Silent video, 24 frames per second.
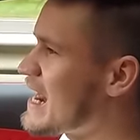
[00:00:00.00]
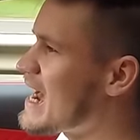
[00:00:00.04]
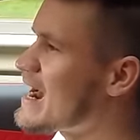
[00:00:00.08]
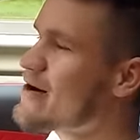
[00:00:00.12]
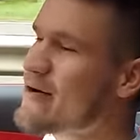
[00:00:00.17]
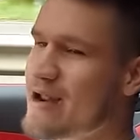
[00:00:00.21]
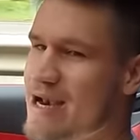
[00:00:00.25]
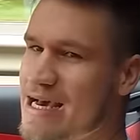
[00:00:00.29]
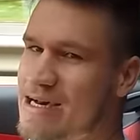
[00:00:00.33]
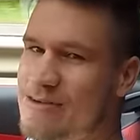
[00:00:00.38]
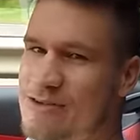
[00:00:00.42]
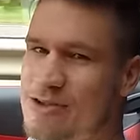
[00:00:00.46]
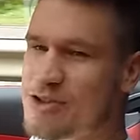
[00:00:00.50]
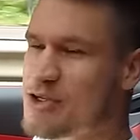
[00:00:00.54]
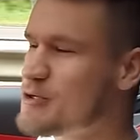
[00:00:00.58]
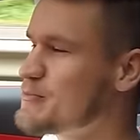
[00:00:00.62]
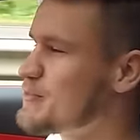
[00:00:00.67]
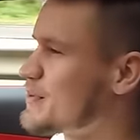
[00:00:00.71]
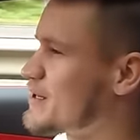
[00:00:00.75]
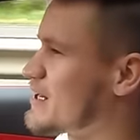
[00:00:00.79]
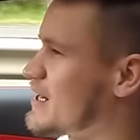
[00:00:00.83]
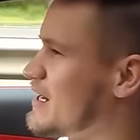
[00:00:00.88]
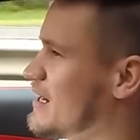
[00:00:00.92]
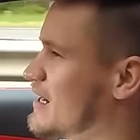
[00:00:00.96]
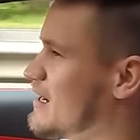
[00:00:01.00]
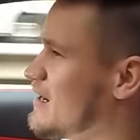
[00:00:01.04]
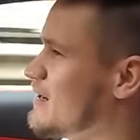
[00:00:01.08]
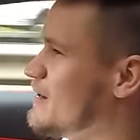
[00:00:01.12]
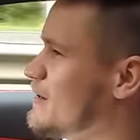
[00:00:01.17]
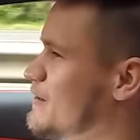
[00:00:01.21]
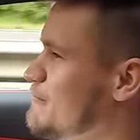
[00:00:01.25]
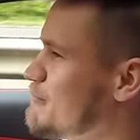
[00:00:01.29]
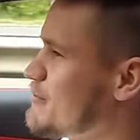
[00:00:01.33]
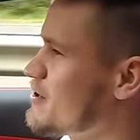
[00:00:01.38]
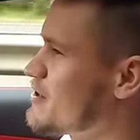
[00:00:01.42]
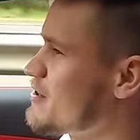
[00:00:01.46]
out and out
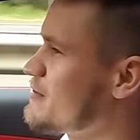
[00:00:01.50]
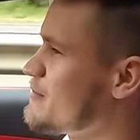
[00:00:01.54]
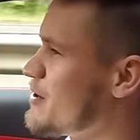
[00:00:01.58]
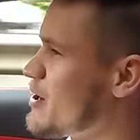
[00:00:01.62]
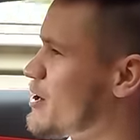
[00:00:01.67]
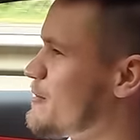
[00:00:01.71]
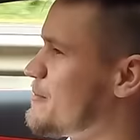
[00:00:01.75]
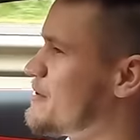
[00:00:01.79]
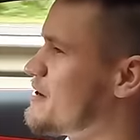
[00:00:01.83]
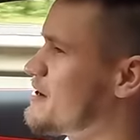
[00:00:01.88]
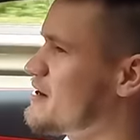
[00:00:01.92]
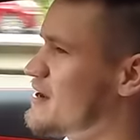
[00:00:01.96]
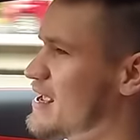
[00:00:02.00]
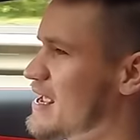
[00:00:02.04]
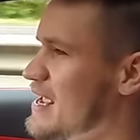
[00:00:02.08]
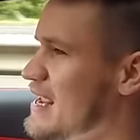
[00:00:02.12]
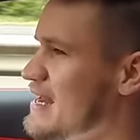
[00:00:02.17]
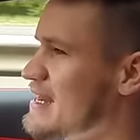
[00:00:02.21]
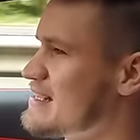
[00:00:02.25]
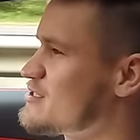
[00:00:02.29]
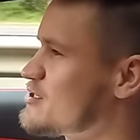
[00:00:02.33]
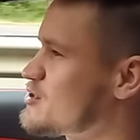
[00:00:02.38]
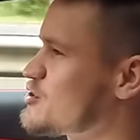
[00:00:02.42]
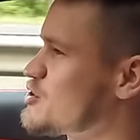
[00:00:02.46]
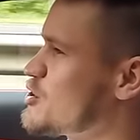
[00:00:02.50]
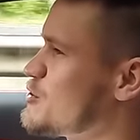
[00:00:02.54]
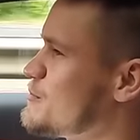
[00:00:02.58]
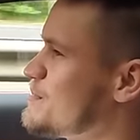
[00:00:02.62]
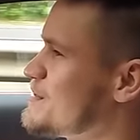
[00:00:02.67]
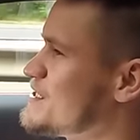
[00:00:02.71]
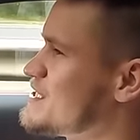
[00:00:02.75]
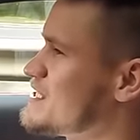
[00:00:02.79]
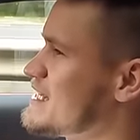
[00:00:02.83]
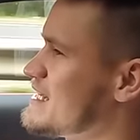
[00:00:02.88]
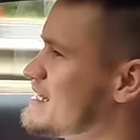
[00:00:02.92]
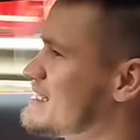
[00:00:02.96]
supercar. But at the moment, it is a
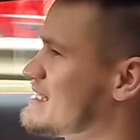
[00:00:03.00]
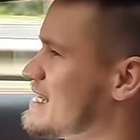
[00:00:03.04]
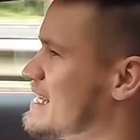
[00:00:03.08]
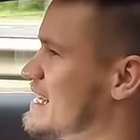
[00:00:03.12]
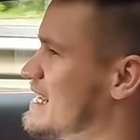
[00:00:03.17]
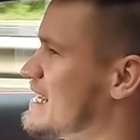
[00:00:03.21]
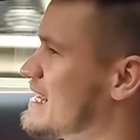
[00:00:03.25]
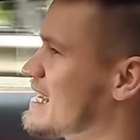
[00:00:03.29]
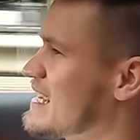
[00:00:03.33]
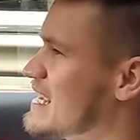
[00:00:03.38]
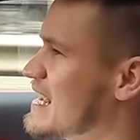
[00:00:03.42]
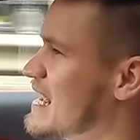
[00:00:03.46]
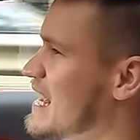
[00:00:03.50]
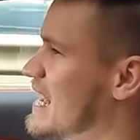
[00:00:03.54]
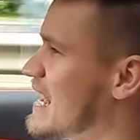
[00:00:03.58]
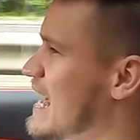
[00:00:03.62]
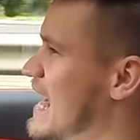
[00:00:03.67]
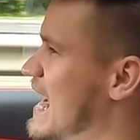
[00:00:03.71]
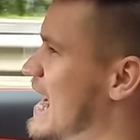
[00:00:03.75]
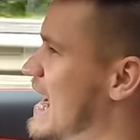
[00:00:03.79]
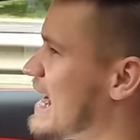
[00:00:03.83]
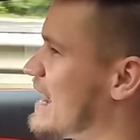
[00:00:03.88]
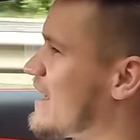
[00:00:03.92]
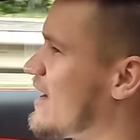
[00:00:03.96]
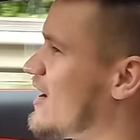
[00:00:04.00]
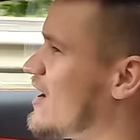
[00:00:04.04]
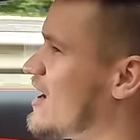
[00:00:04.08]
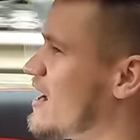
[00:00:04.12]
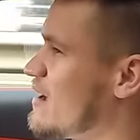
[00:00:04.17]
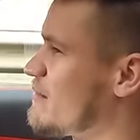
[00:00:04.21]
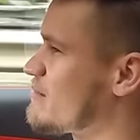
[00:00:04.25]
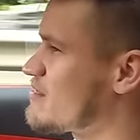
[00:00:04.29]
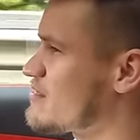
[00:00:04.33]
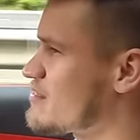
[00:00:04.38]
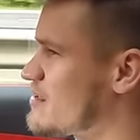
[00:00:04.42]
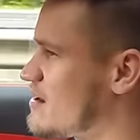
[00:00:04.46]
Super G T, and
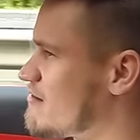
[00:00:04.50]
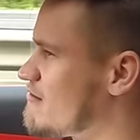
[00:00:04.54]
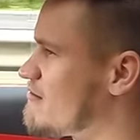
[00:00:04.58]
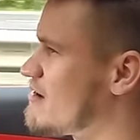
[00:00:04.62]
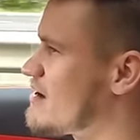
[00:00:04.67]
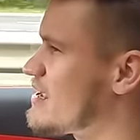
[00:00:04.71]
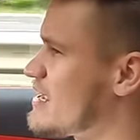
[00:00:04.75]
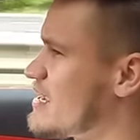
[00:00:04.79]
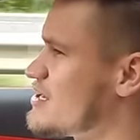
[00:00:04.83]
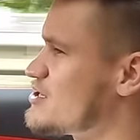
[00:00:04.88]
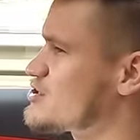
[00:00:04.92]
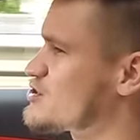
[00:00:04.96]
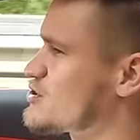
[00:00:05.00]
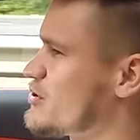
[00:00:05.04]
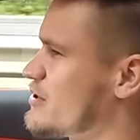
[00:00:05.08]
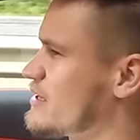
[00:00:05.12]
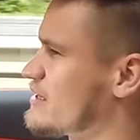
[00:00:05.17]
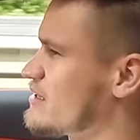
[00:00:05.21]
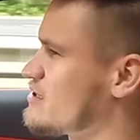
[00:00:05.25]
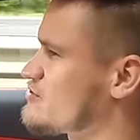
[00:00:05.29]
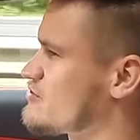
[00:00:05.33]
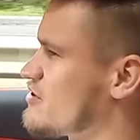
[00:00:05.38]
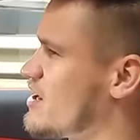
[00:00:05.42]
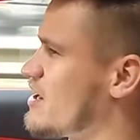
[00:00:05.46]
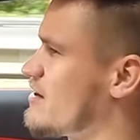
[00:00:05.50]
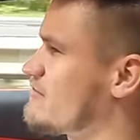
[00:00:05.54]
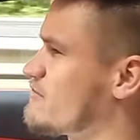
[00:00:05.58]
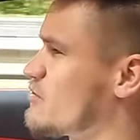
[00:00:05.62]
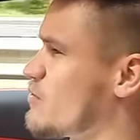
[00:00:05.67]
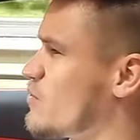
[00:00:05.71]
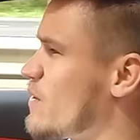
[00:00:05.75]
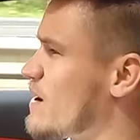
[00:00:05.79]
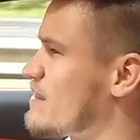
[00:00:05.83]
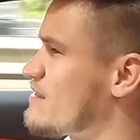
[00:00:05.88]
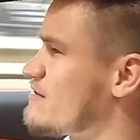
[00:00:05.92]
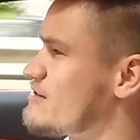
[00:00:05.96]
I am thoroughly enjoying the
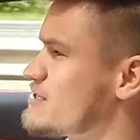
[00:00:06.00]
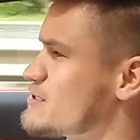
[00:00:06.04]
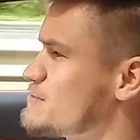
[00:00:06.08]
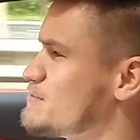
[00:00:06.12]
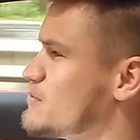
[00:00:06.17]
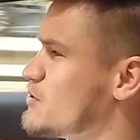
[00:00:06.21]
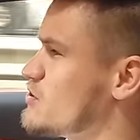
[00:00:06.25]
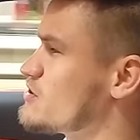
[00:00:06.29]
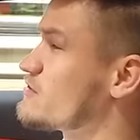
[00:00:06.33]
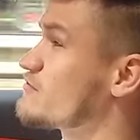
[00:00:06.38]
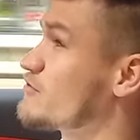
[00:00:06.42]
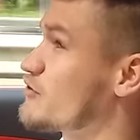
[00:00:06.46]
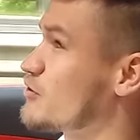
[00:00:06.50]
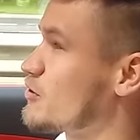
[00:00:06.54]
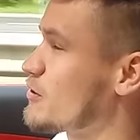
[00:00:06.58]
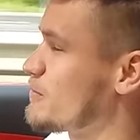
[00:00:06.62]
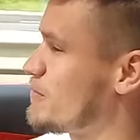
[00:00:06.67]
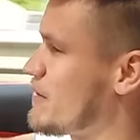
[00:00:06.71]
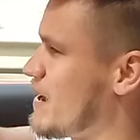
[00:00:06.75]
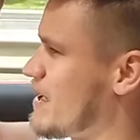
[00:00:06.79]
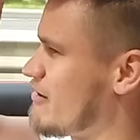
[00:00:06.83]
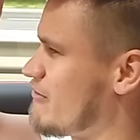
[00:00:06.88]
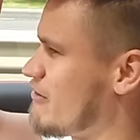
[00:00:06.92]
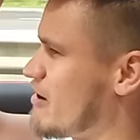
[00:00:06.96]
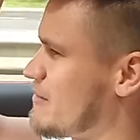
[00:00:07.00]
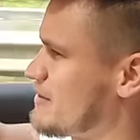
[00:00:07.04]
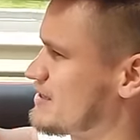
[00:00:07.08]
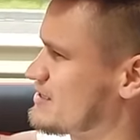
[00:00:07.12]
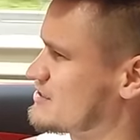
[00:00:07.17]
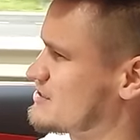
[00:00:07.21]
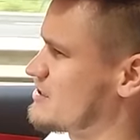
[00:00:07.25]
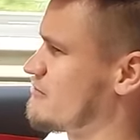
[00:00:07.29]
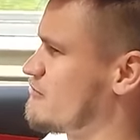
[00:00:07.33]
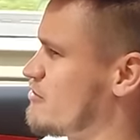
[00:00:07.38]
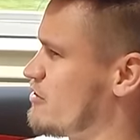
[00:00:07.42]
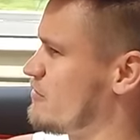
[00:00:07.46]
drive. The weather is beautiful, the
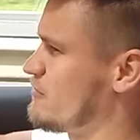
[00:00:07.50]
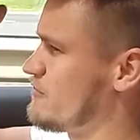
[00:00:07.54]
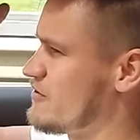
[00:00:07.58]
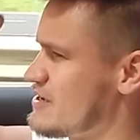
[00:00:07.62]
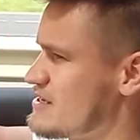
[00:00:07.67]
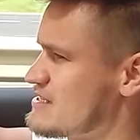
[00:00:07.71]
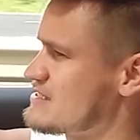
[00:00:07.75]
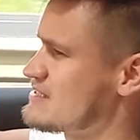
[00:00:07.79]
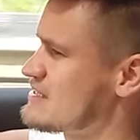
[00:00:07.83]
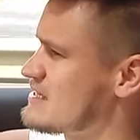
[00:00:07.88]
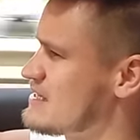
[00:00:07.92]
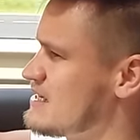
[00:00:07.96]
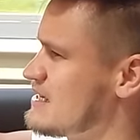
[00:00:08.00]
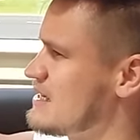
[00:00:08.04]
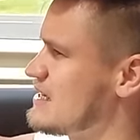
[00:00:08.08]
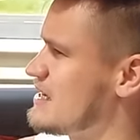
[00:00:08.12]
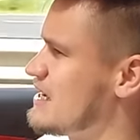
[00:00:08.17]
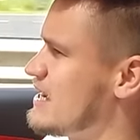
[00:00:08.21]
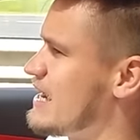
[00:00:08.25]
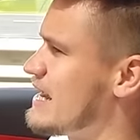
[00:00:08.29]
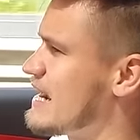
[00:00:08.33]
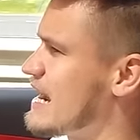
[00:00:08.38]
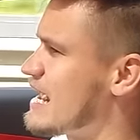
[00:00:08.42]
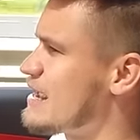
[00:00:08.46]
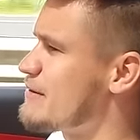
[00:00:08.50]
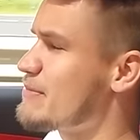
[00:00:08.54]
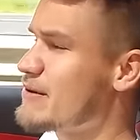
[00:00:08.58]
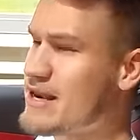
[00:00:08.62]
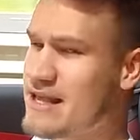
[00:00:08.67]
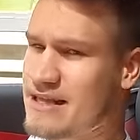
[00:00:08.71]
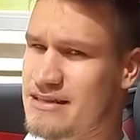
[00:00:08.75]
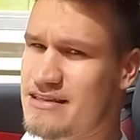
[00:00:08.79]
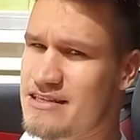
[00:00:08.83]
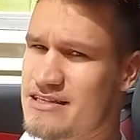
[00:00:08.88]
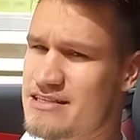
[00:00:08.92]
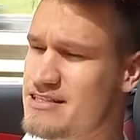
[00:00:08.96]
panoramic sunroof is
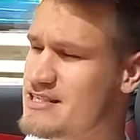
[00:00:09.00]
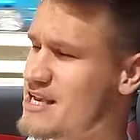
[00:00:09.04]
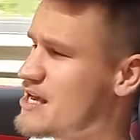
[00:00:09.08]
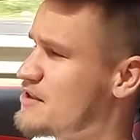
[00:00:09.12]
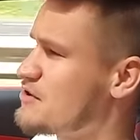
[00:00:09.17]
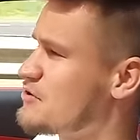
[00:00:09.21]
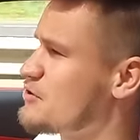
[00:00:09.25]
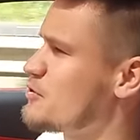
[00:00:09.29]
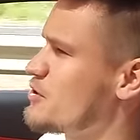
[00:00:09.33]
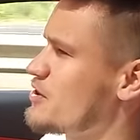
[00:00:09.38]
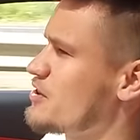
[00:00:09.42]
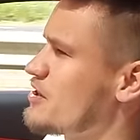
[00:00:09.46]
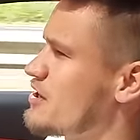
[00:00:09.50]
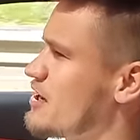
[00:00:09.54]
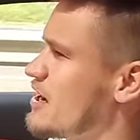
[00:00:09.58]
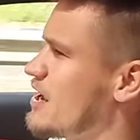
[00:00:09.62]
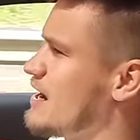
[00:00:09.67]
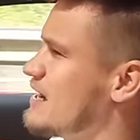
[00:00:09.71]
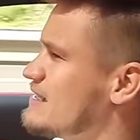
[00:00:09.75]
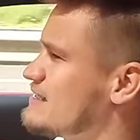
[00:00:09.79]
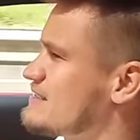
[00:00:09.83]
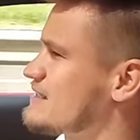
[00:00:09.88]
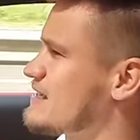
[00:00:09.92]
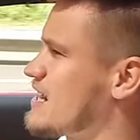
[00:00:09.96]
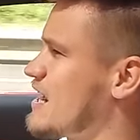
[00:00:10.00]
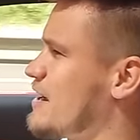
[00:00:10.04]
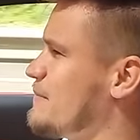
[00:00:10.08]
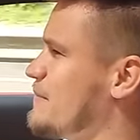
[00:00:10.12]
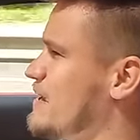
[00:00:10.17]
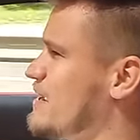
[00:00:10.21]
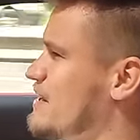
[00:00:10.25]
enabling the sun and all of the light to come